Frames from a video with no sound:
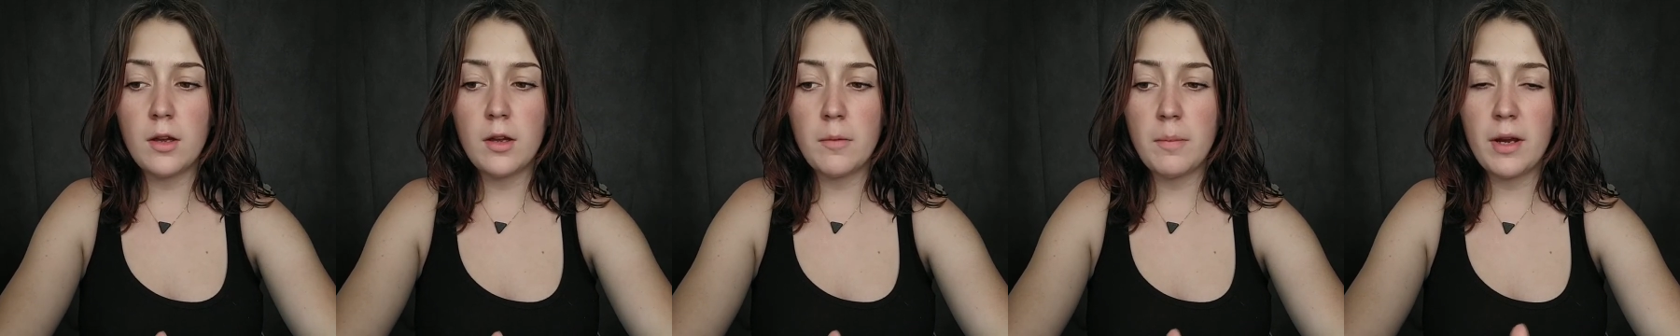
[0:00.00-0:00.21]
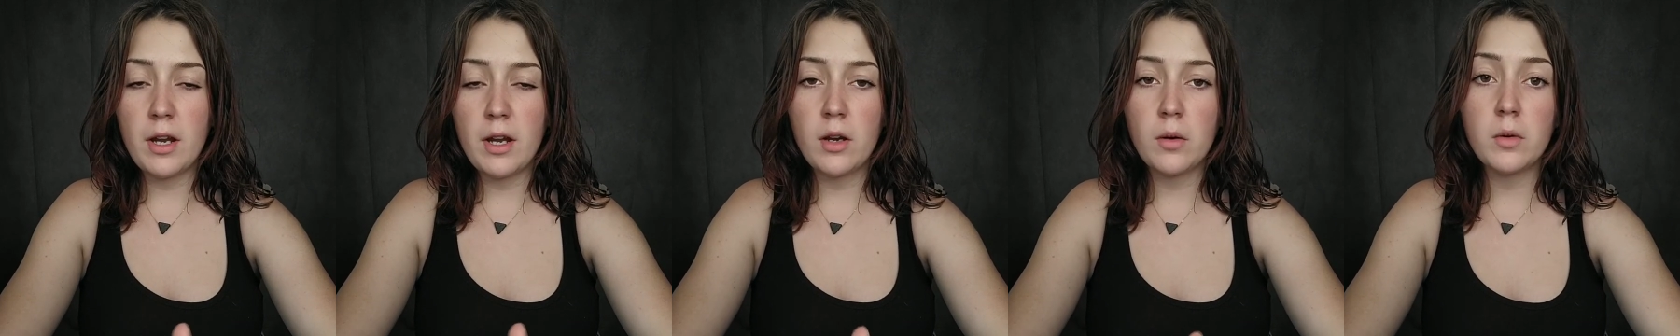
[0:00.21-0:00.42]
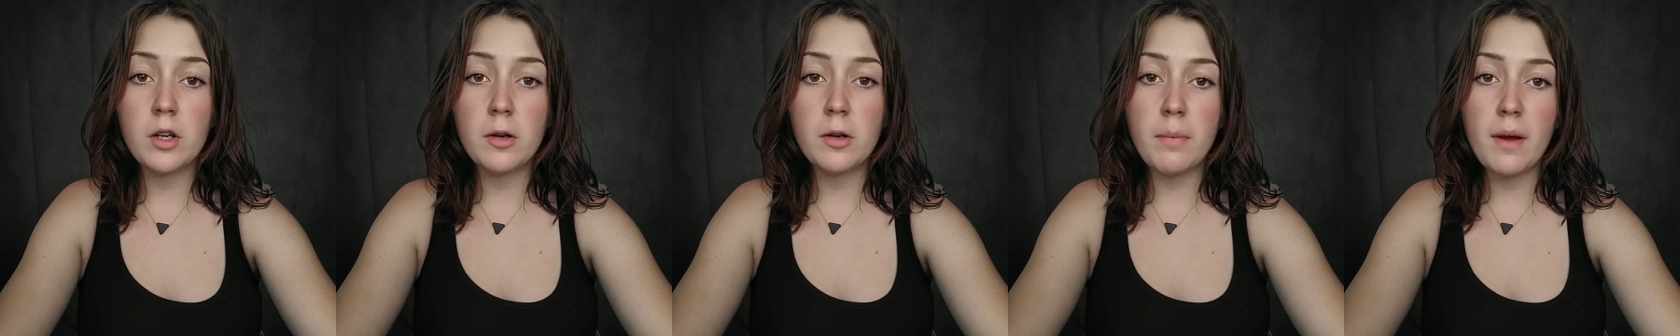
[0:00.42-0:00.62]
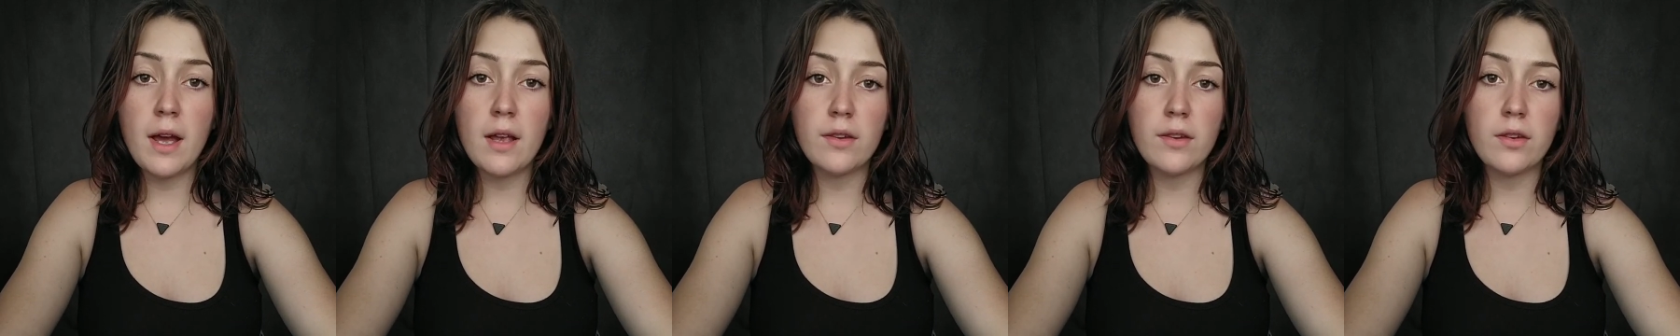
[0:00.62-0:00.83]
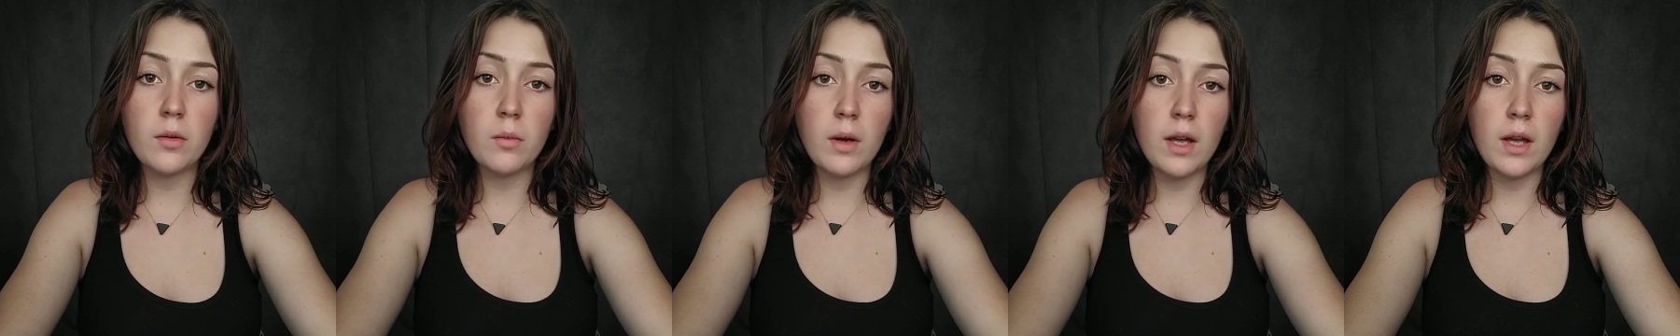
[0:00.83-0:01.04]
a parent were to
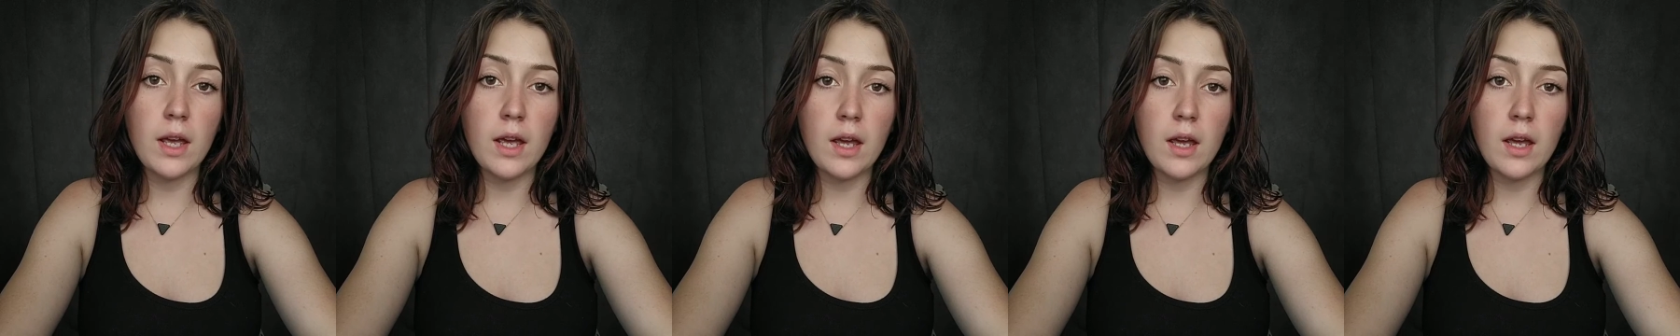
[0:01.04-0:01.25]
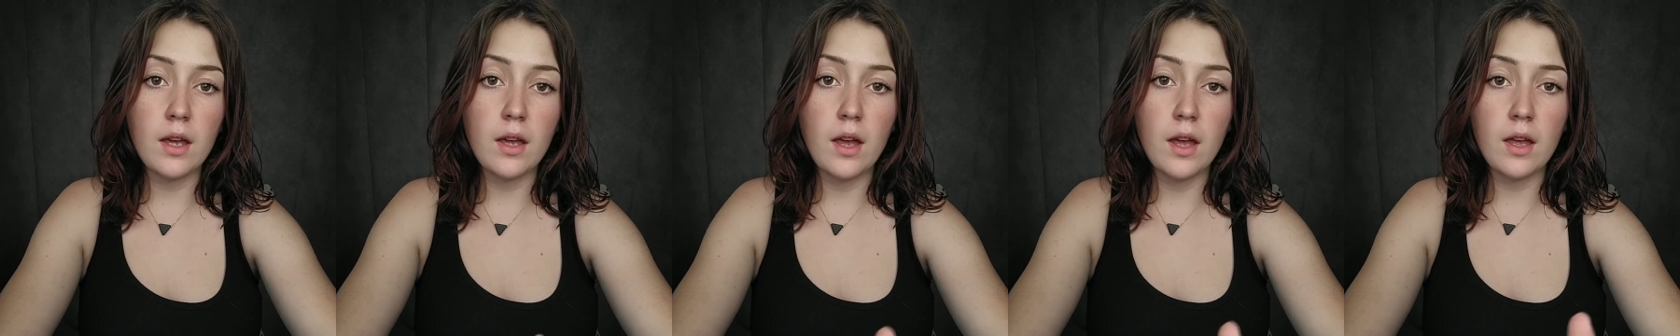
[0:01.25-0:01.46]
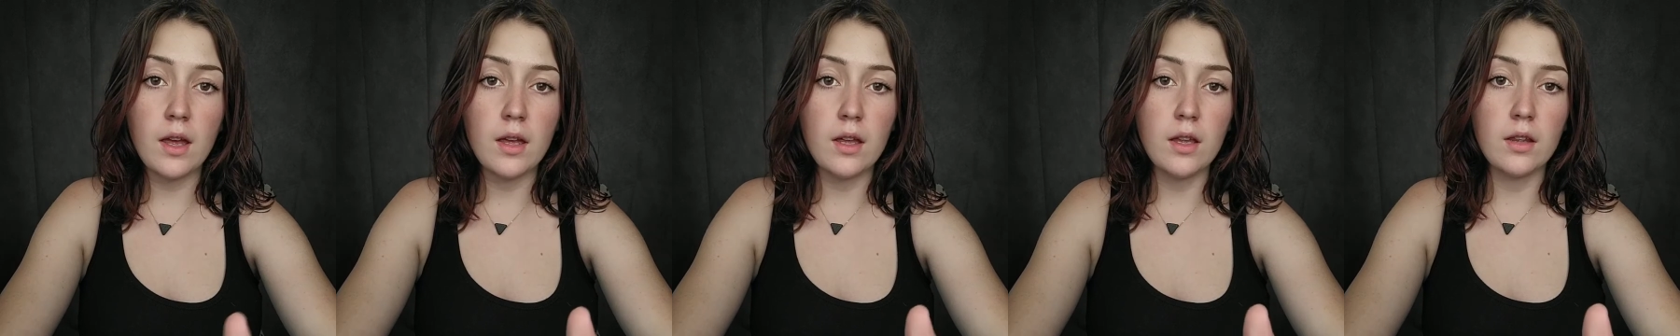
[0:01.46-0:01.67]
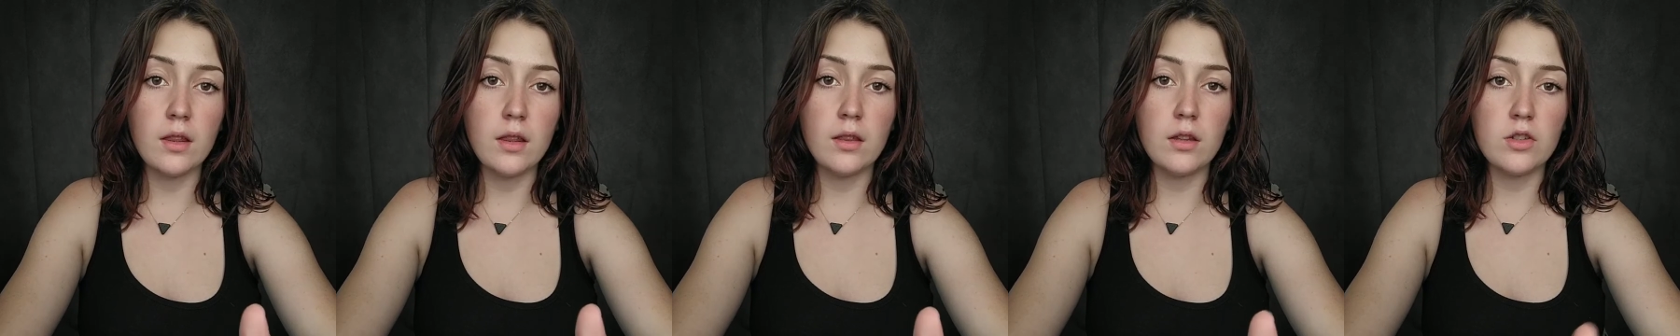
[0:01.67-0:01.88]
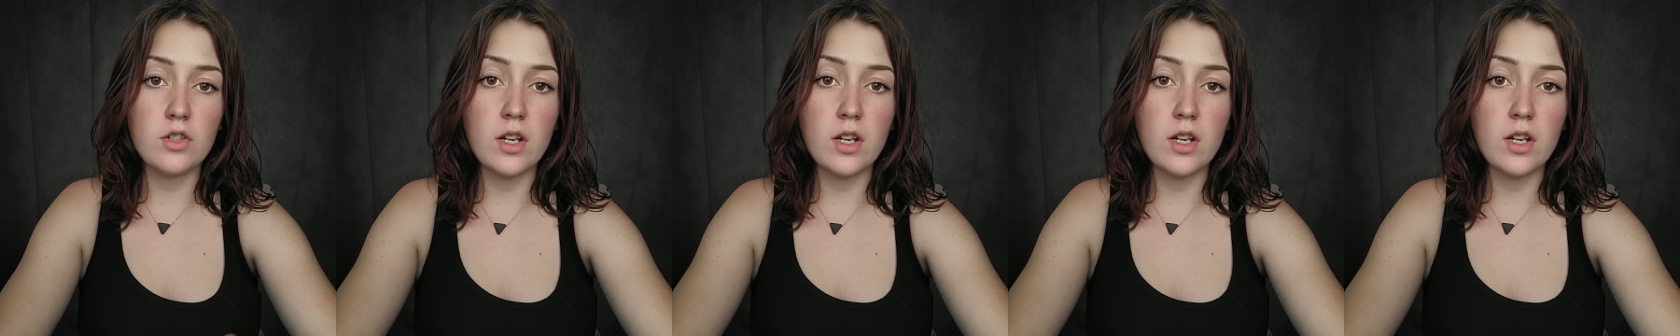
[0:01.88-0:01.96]
pass away and the